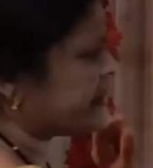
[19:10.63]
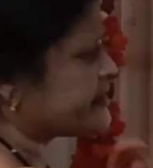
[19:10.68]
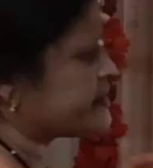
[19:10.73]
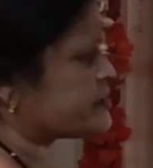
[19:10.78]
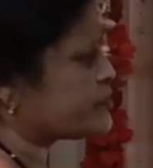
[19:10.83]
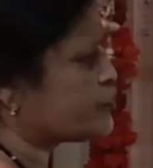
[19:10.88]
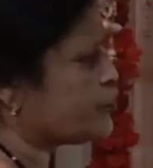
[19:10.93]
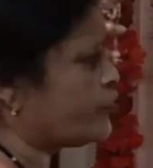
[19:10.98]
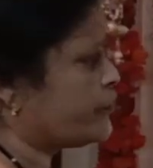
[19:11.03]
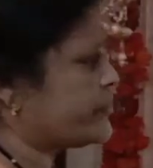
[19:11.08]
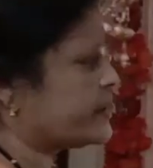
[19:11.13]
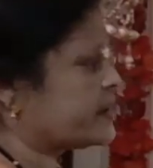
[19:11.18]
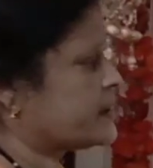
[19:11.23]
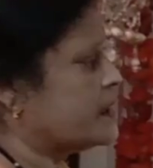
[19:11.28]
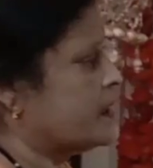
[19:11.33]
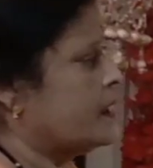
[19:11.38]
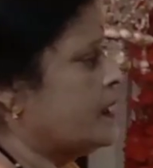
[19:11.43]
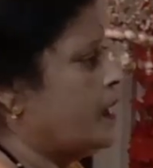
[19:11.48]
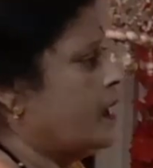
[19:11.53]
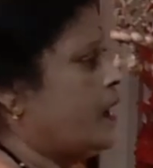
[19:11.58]
let us go with.
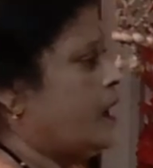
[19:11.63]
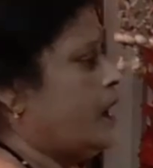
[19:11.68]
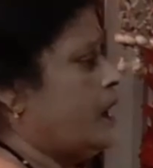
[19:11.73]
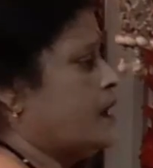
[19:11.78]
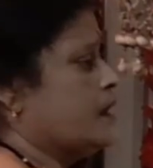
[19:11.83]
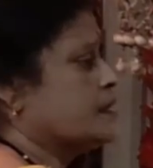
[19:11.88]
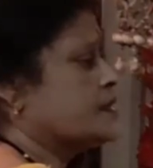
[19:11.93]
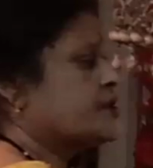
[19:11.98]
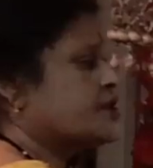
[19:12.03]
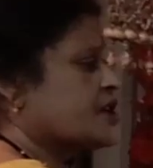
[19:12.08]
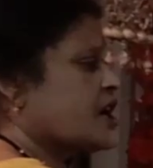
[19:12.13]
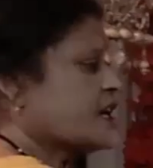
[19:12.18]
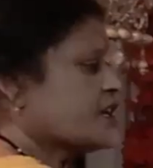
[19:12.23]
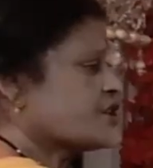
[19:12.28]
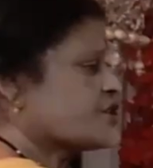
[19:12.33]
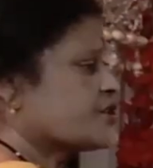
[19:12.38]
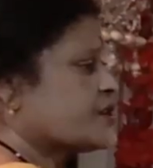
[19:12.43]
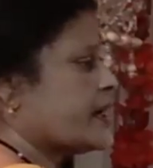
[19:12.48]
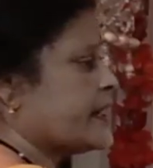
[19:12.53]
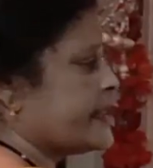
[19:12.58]

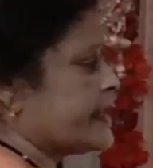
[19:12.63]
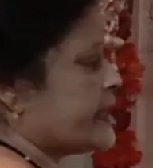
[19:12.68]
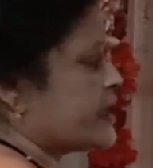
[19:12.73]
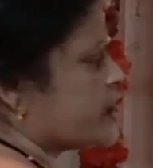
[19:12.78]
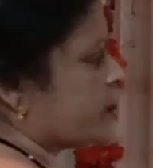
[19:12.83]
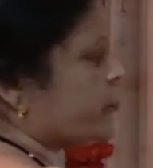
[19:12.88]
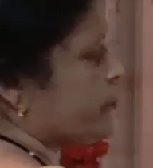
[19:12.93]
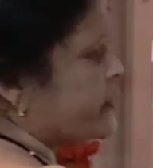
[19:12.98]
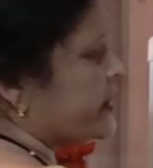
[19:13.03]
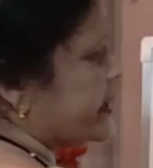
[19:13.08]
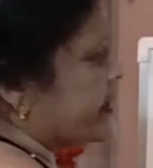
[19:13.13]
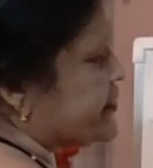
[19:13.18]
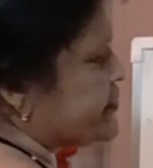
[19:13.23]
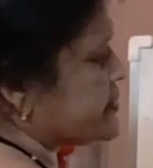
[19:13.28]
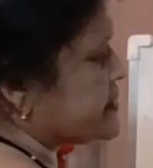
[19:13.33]
Judge the equivalent